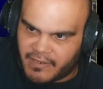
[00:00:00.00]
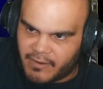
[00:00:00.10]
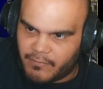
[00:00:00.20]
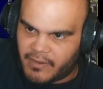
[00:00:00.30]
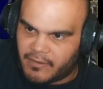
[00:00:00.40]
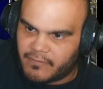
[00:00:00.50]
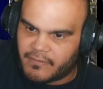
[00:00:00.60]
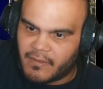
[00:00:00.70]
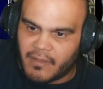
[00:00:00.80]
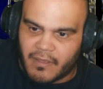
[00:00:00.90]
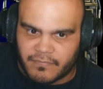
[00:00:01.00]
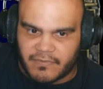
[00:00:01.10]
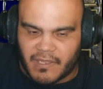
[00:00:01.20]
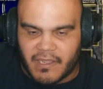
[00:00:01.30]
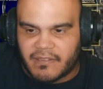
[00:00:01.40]
light radius.
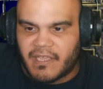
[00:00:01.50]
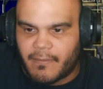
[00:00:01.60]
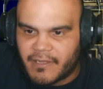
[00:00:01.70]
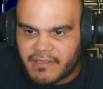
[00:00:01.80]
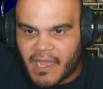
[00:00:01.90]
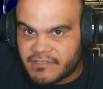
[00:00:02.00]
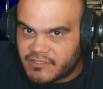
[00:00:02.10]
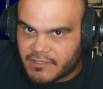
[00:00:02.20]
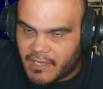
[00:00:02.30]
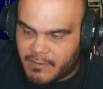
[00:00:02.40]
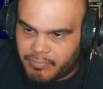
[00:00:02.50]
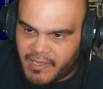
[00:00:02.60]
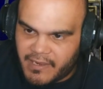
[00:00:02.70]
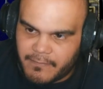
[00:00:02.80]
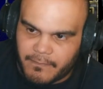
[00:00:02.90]
The good thing about Naja's light
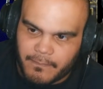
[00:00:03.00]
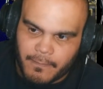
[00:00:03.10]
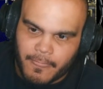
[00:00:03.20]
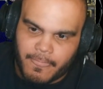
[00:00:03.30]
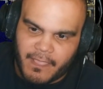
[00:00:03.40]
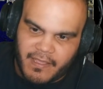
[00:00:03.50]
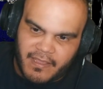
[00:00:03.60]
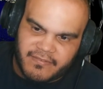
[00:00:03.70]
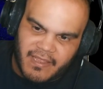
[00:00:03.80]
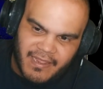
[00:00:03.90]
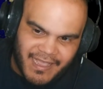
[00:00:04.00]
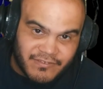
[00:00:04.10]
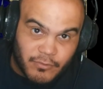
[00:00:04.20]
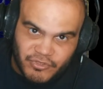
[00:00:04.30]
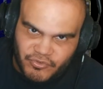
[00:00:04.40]
plate is that it
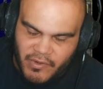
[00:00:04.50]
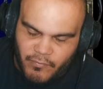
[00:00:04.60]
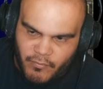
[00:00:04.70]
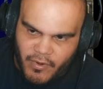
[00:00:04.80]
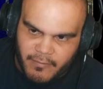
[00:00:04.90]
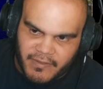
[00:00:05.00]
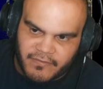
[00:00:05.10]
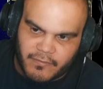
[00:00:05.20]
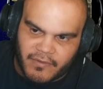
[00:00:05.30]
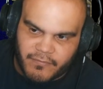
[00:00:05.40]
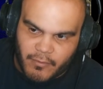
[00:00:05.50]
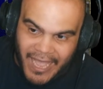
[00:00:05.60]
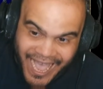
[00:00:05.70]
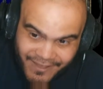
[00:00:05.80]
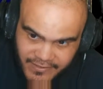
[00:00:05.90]
has no strength requirement. So if you
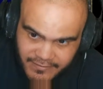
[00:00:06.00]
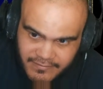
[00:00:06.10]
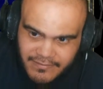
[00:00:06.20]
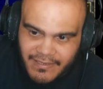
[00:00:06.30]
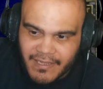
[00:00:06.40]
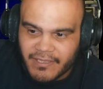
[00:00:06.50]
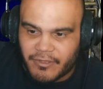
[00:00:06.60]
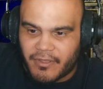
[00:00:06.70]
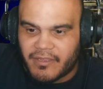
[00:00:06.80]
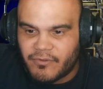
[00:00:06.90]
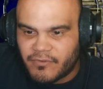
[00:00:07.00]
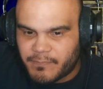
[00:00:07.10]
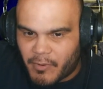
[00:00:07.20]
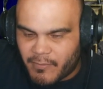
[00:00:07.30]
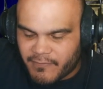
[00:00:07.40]
have it, you can use
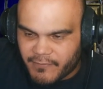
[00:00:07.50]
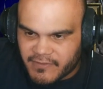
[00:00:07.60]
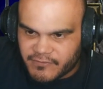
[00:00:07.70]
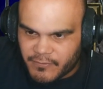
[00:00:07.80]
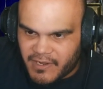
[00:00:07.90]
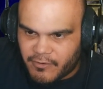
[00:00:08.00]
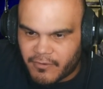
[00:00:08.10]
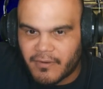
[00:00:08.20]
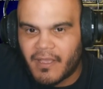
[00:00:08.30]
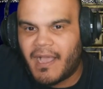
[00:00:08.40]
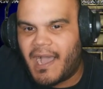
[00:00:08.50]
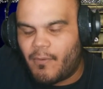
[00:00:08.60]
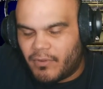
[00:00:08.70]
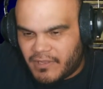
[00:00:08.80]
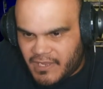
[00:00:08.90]
Bobbafett's trainer. I
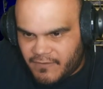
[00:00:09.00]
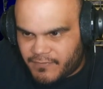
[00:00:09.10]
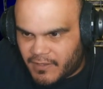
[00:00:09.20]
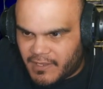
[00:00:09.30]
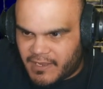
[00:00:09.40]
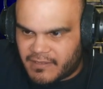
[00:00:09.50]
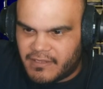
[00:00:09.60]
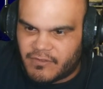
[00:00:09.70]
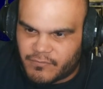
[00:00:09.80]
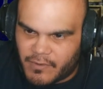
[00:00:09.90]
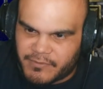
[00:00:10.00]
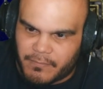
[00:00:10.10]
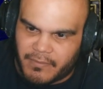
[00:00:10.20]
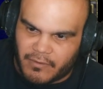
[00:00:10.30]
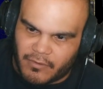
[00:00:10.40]
will leave the link in the
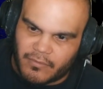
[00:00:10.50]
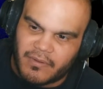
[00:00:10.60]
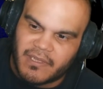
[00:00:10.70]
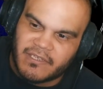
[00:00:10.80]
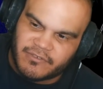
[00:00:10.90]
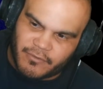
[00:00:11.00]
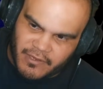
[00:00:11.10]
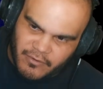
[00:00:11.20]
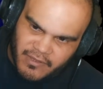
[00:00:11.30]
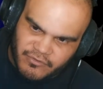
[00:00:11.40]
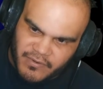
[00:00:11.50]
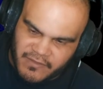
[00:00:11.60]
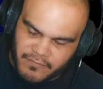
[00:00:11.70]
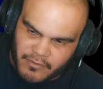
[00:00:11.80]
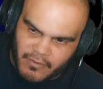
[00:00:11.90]
description below so that you can
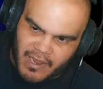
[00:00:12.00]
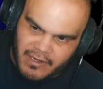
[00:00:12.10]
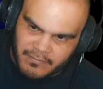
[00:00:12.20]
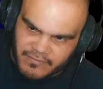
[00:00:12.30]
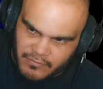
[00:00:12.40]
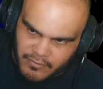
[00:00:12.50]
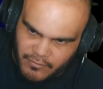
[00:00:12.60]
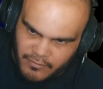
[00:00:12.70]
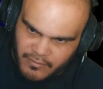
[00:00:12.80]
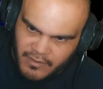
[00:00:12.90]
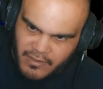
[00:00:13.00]
transfer your items to your